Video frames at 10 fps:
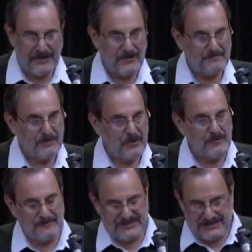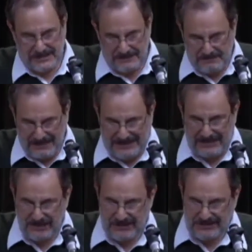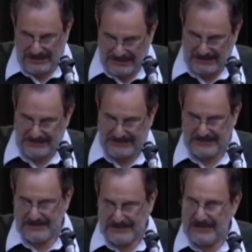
that her poems on the page tell us